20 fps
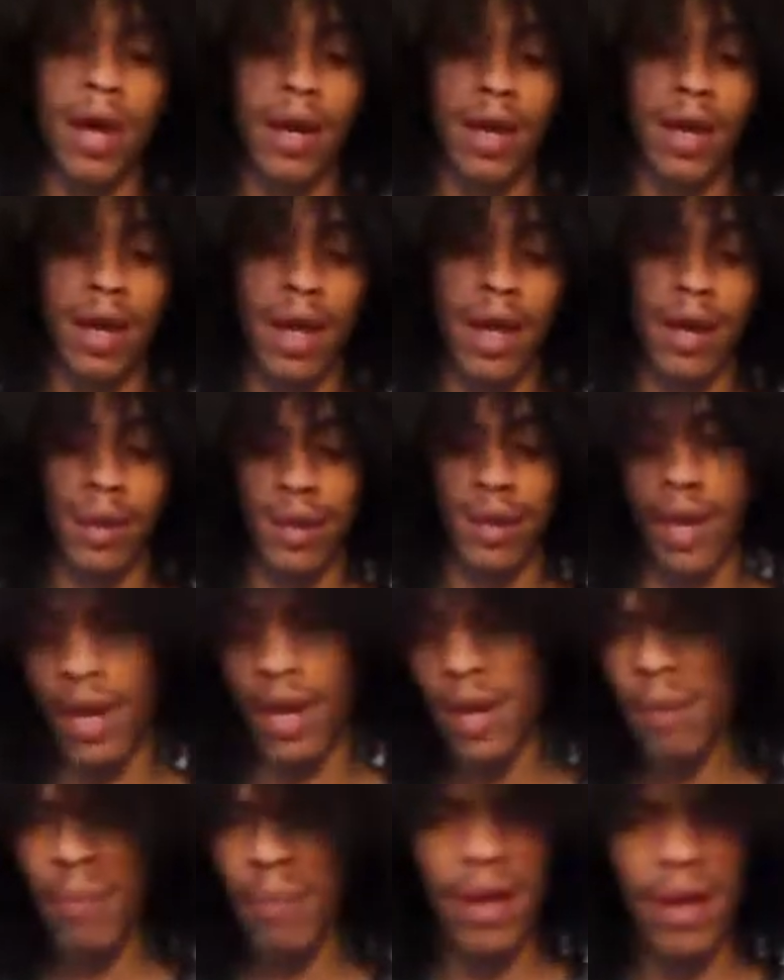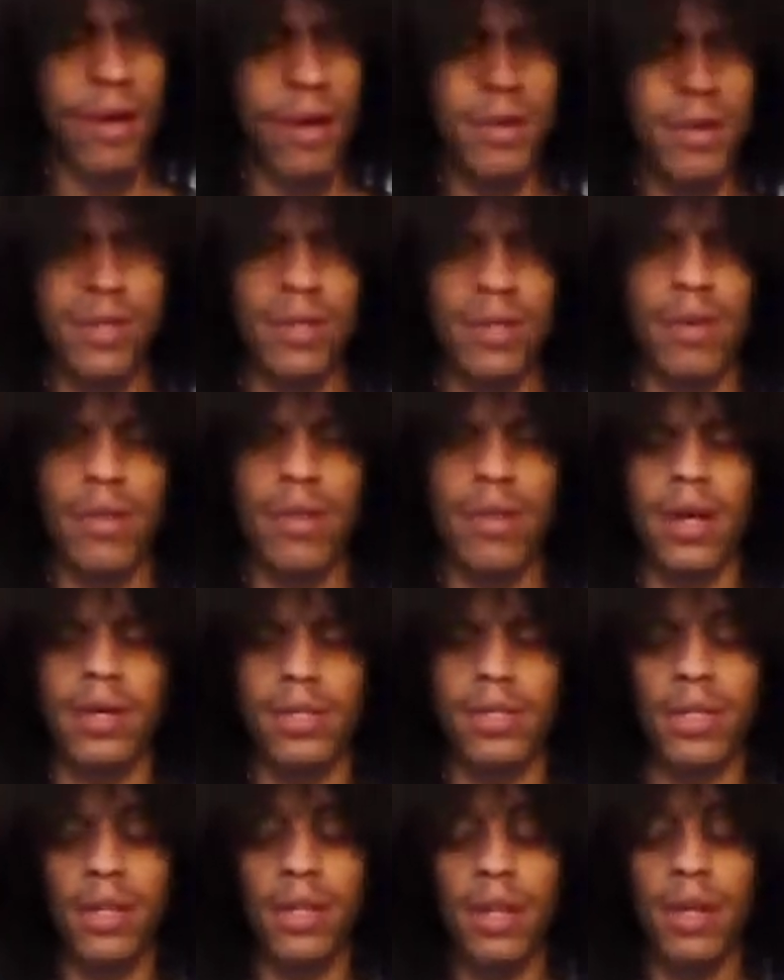by like teddy bears and all
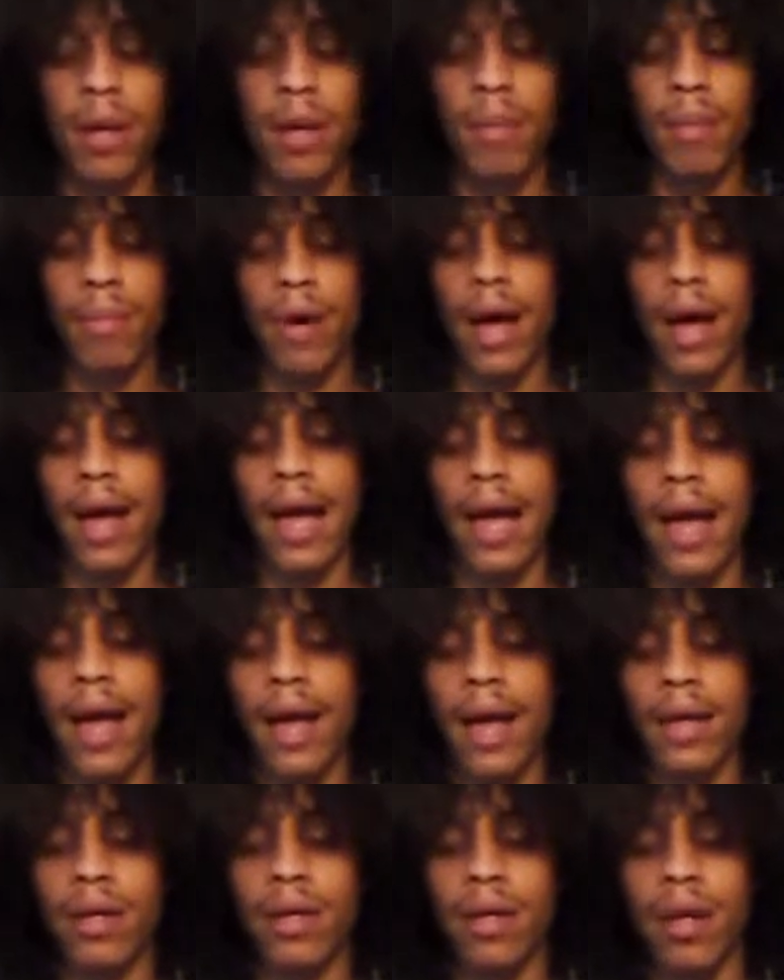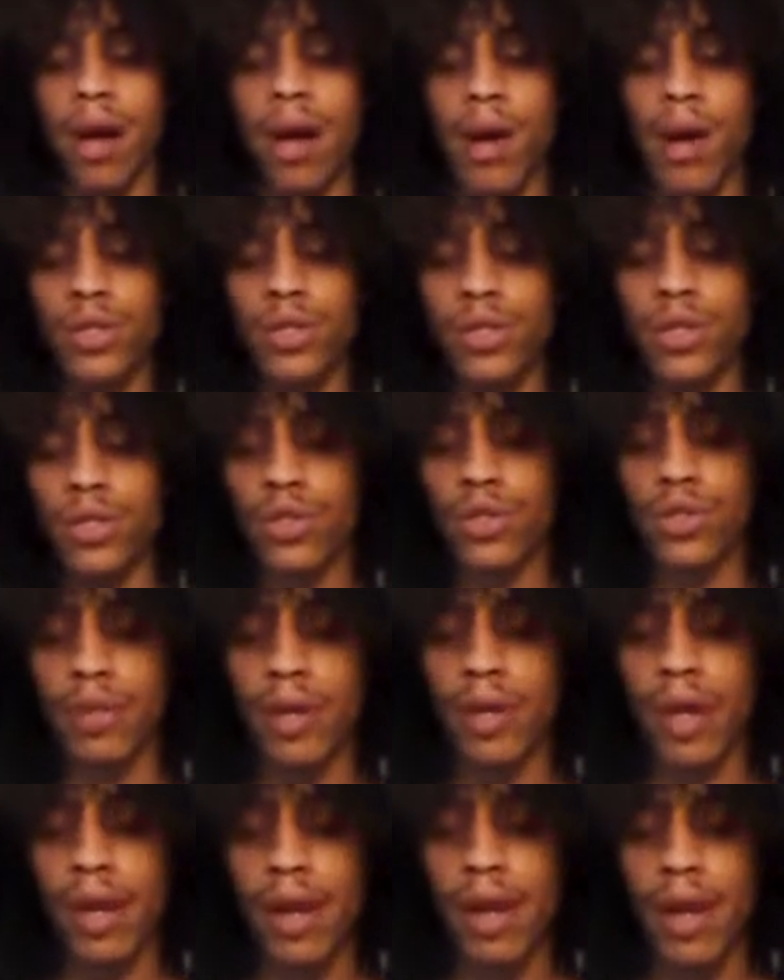that shit, but I had to
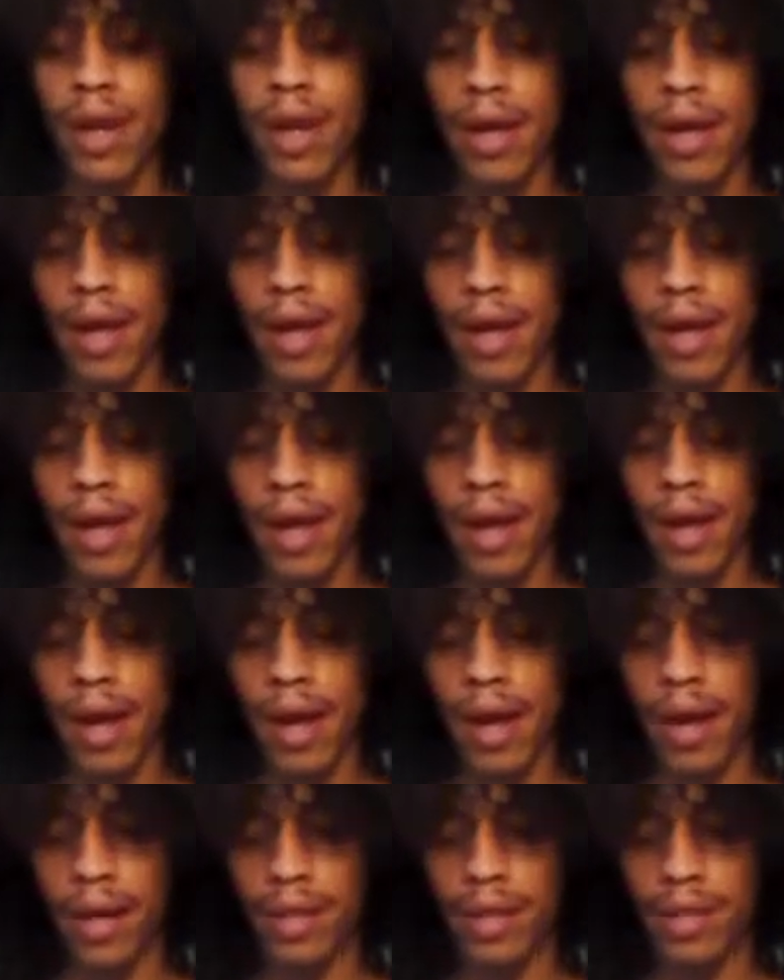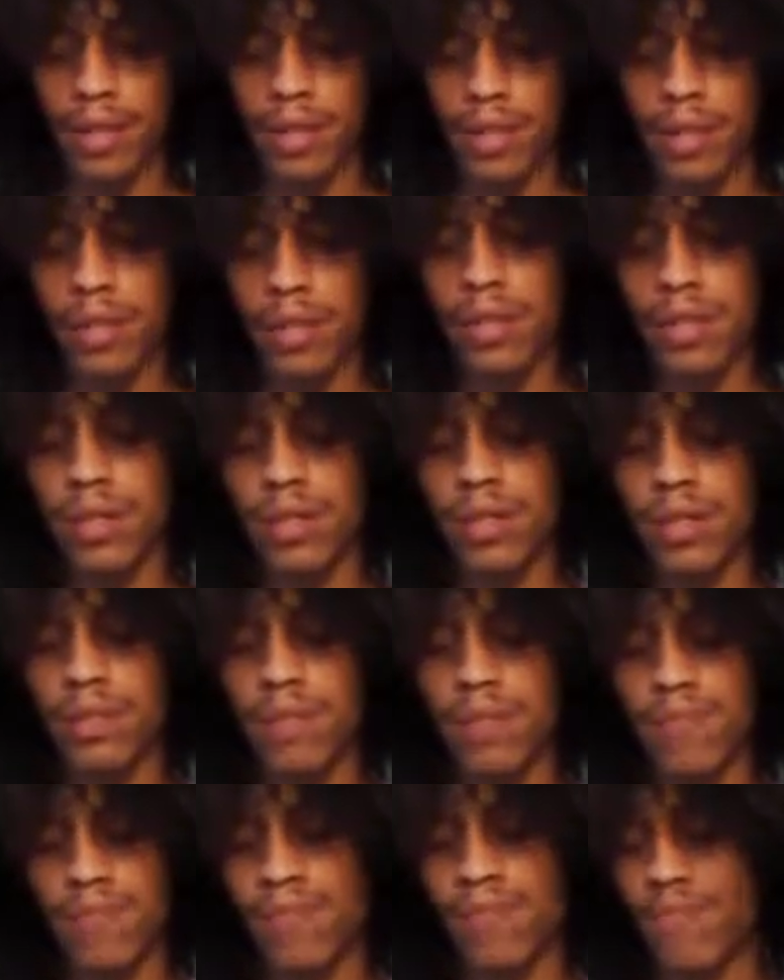concentrate and just
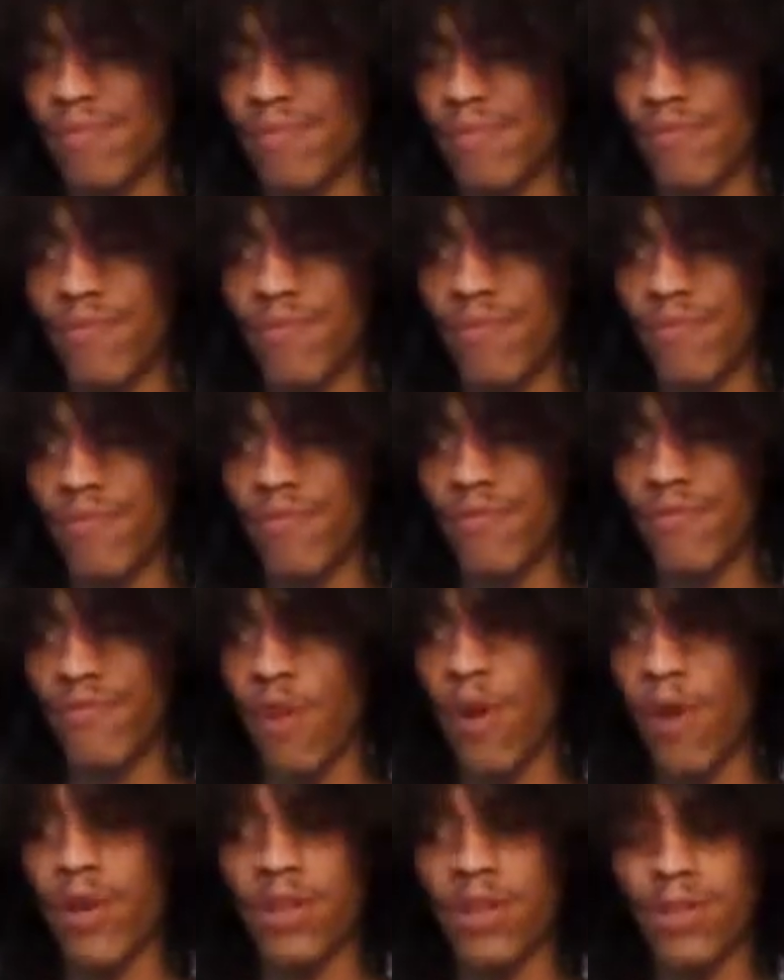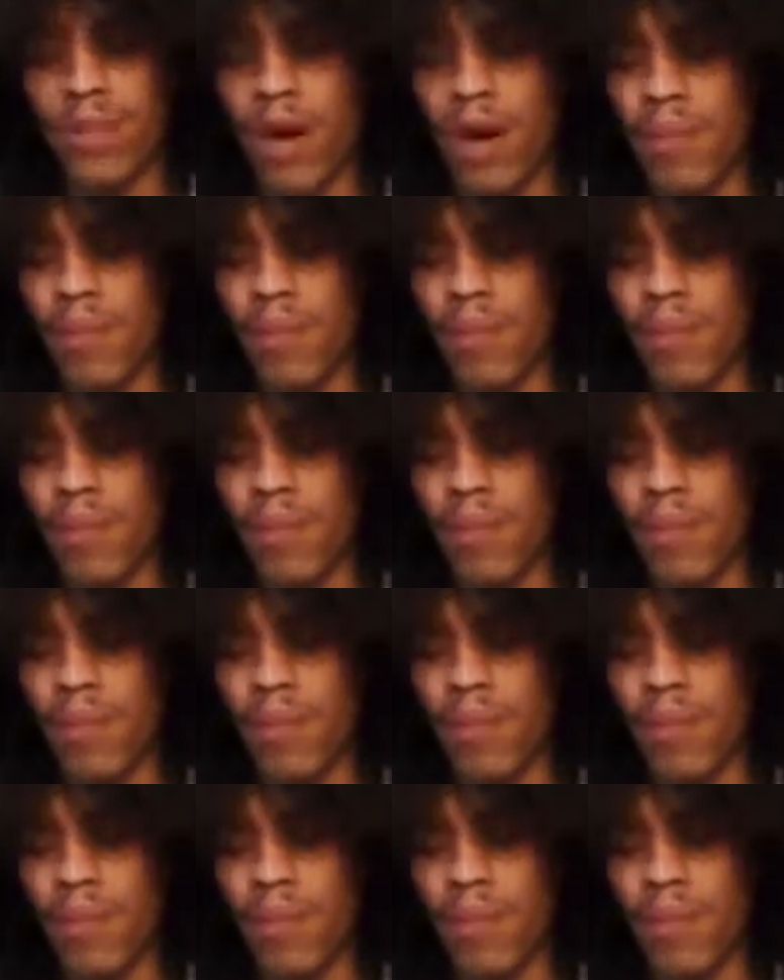focus